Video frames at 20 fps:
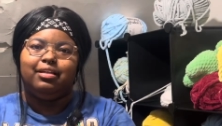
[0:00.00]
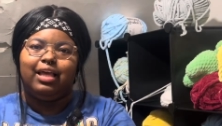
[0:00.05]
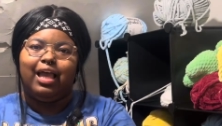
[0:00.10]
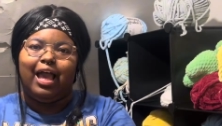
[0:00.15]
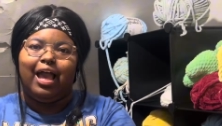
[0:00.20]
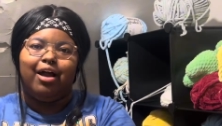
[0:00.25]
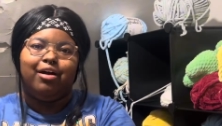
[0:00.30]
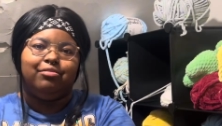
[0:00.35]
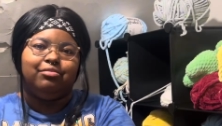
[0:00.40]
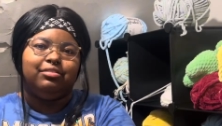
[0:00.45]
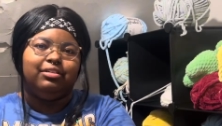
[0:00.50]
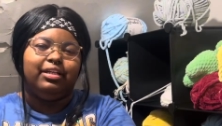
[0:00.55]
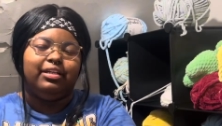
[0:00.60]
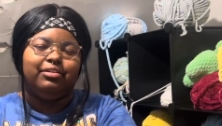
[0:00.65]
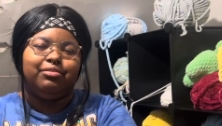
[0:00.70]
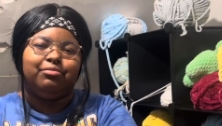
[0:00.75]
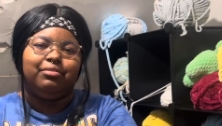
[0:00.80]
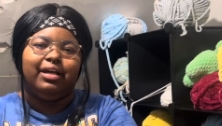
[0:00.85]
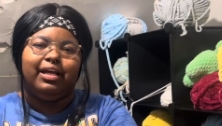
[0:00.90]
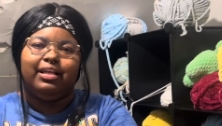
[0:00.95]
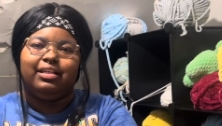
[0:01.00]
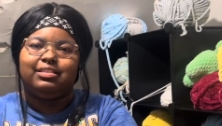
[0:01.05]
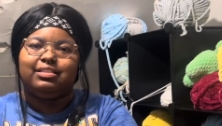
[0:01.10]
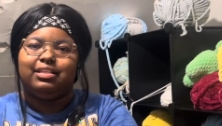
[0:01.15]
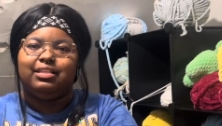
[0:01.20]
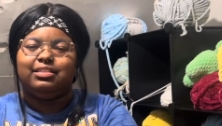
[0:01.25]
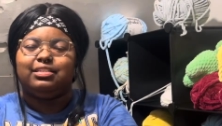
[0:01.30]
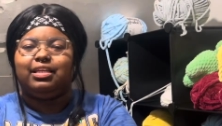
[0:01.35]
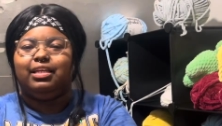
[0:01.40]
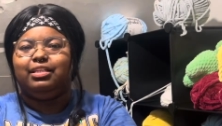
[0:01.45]
out in a way
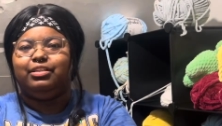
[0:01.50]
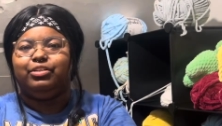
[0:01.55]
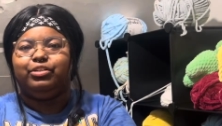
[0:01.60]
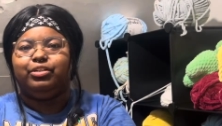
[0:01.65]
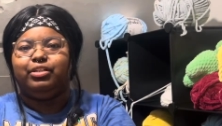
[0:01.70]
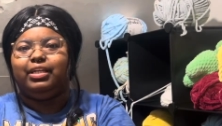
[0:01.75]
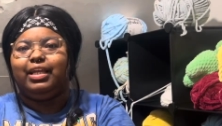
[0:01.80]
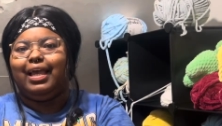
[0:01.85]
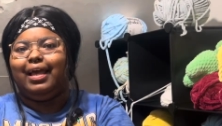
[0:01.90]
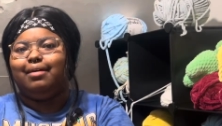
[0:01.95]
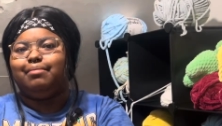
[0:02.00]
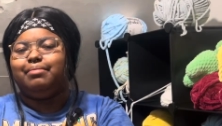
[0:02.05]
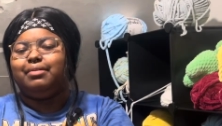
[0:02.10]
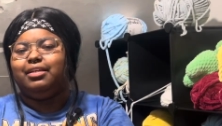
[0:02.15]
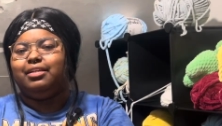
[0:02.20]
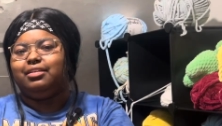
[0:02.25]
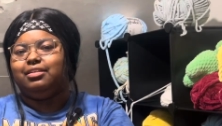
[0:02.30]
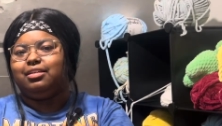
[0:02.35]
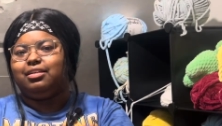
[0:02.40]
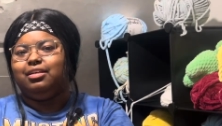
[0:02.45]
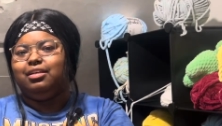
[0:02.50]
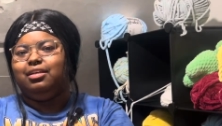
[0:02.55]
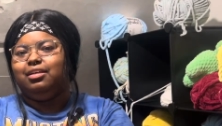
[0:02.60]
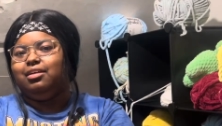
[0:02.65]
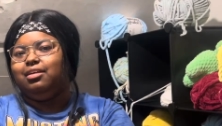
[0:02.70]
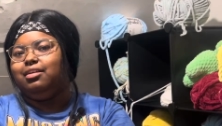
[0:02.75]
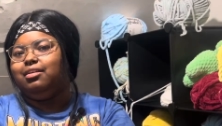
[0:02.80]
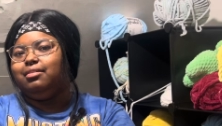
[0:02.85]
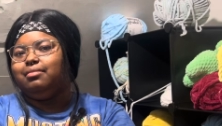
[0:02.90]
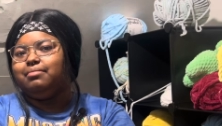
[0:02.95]
since it literally happened
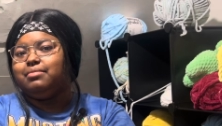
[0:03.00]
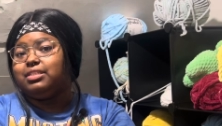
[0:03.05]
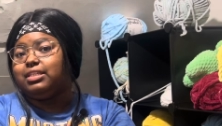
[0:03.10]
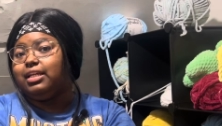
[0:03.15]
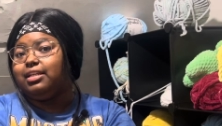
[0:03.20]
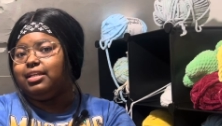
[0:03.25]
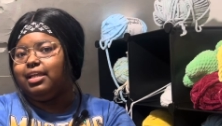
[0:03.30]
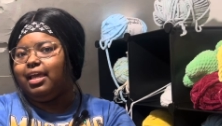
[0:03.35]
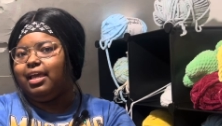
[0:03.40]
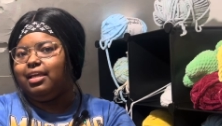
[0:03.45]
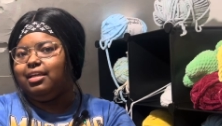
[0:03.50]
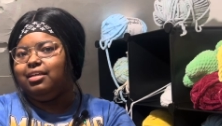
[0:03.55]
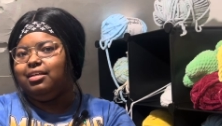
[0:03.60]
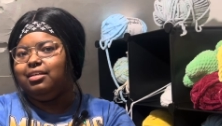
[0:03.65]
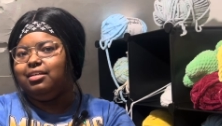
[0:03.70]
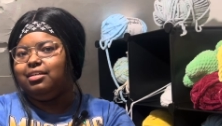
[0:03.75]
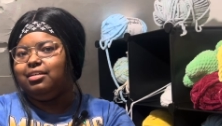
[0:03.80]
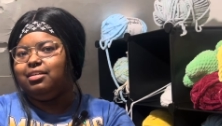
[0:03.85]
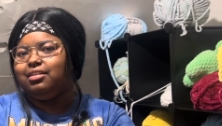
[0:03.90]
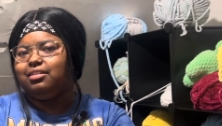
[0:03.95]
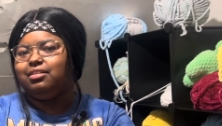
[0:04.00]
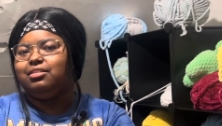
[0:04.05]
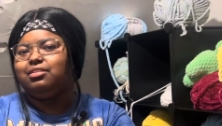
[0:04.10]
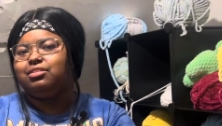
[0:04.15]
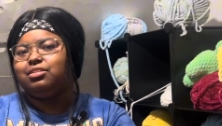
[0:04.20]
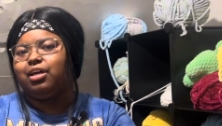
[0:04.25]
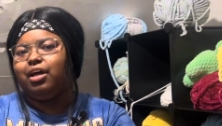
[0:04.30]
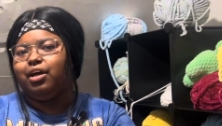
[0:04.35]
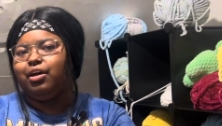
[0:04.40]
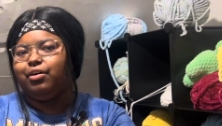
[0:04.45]
Sunday.
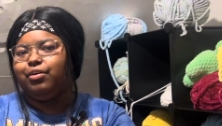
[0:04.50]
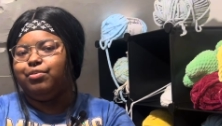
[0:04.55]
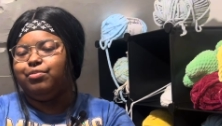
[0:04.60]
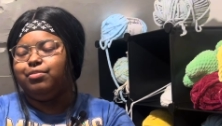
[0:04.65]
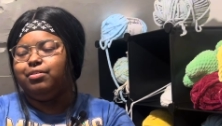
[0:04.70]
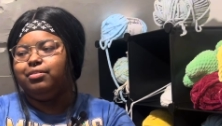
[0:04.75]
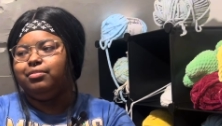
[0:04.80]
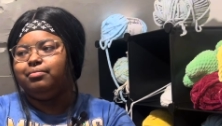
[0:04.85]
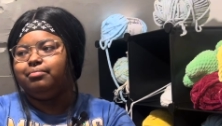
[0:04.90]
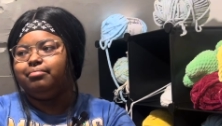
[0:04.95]
So